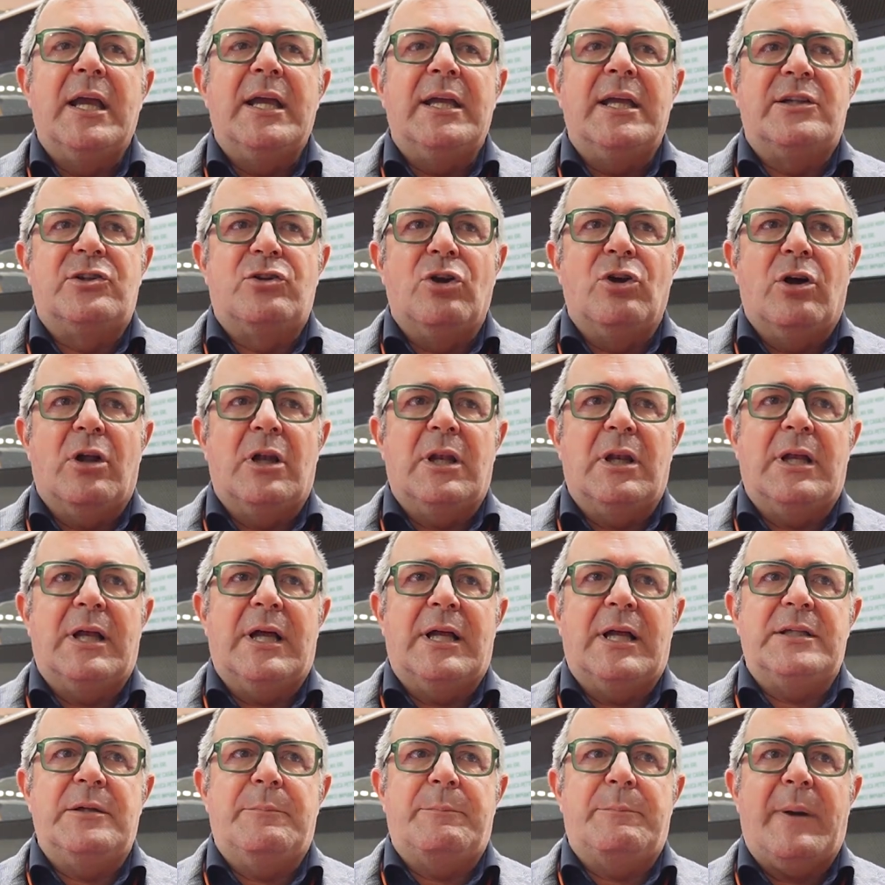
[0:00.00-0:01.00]
It
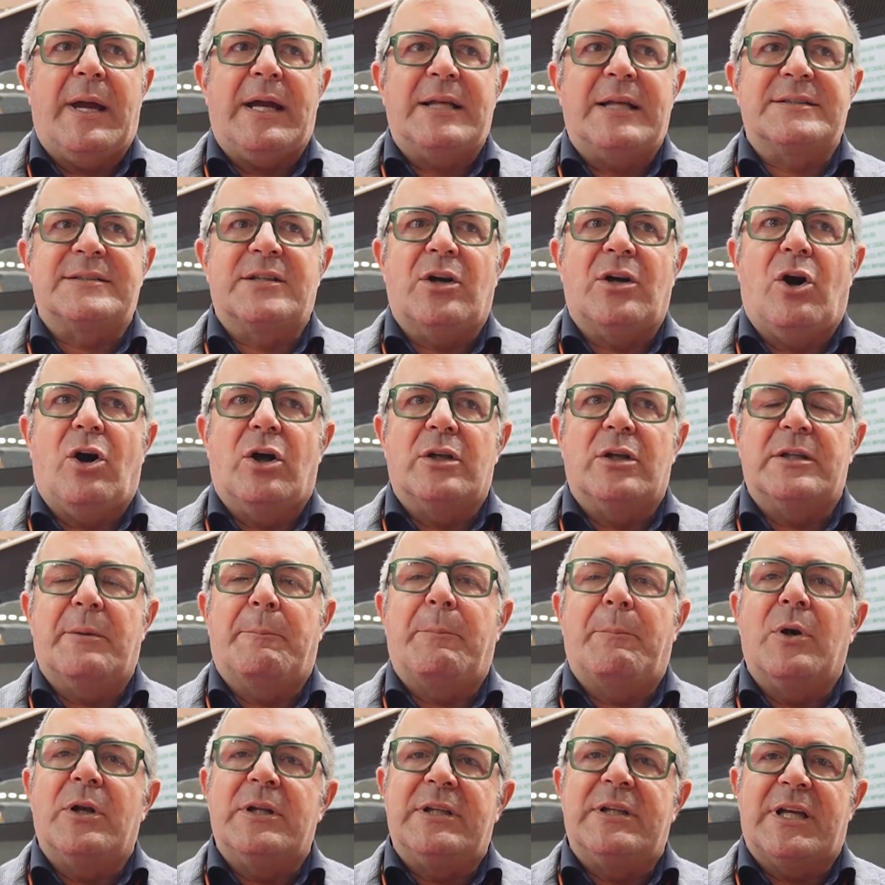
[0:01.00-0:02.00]
all depends on the
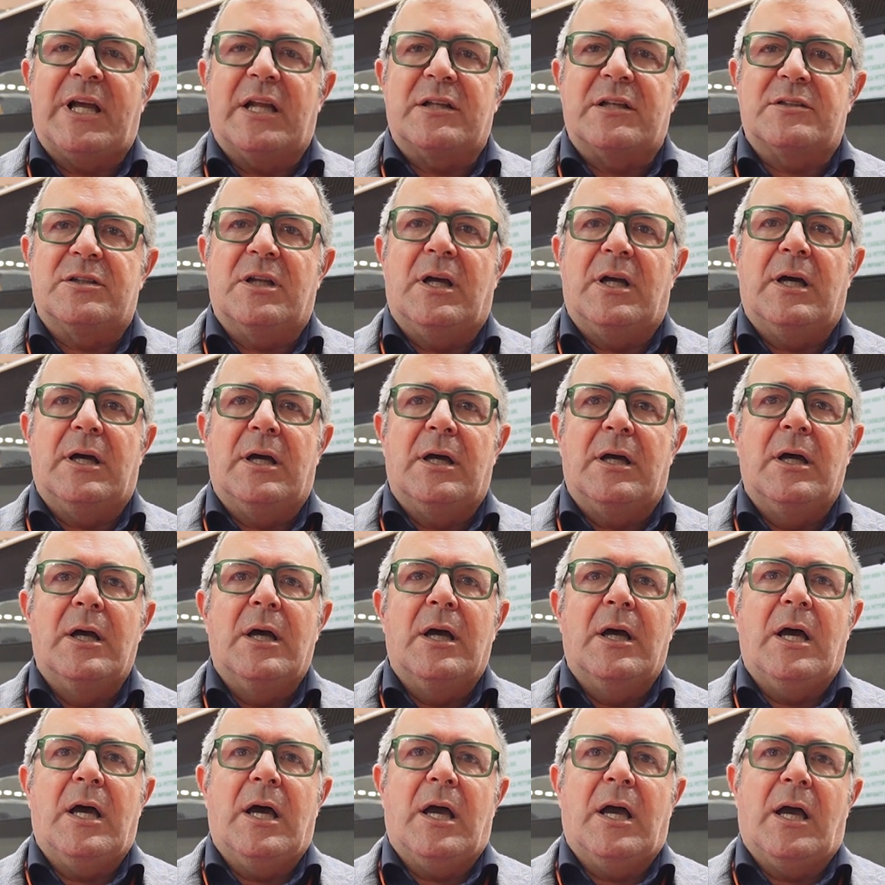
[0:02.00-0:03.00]
political
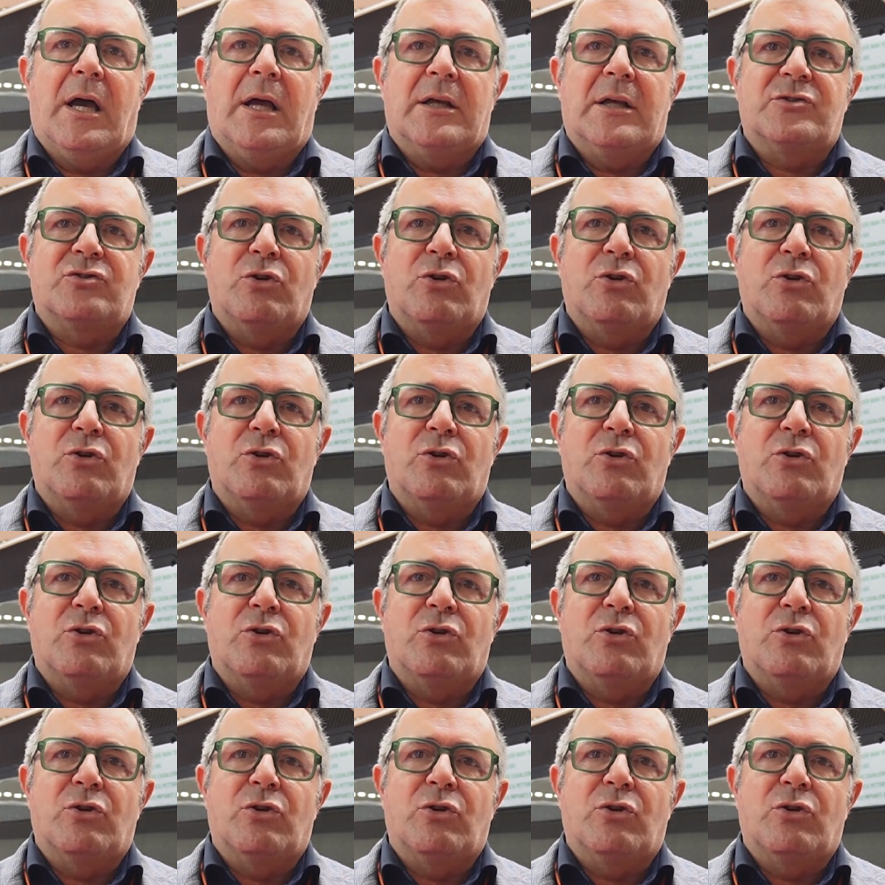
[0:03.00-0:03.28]
solution